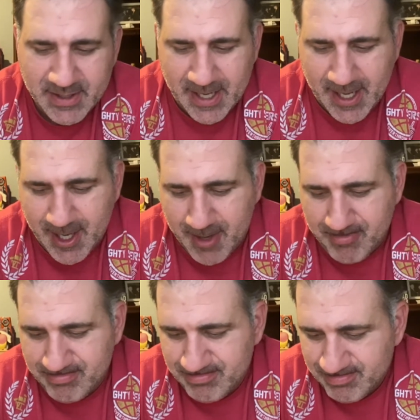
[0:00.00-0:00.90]

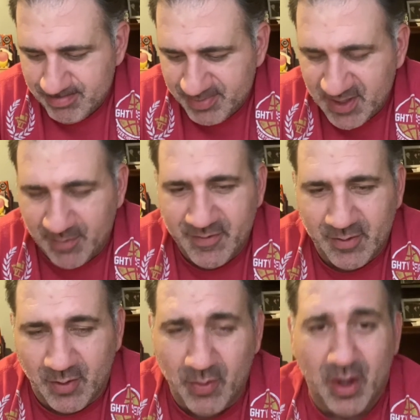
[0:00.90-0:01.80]
Some of you are
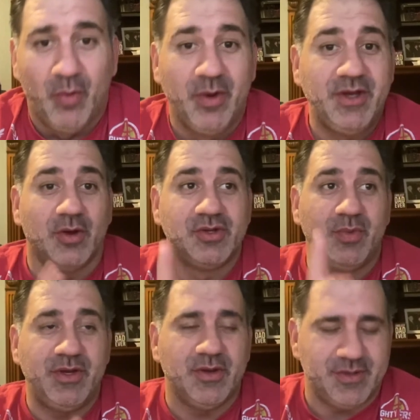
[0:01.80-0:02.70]
going, oh, we told
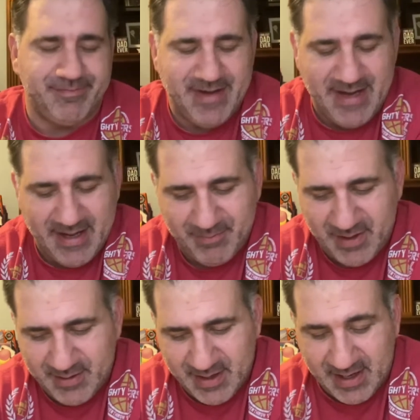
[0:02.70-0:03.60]
you.
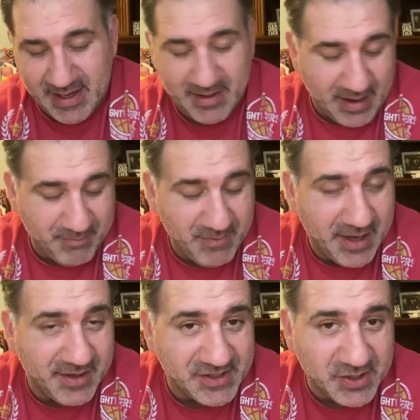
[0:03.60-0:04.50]
Yeah, I'm
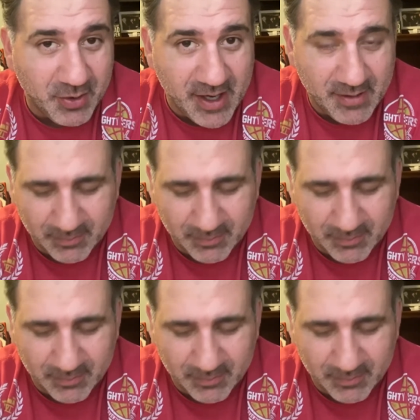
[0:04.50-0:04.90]
not disagreeing.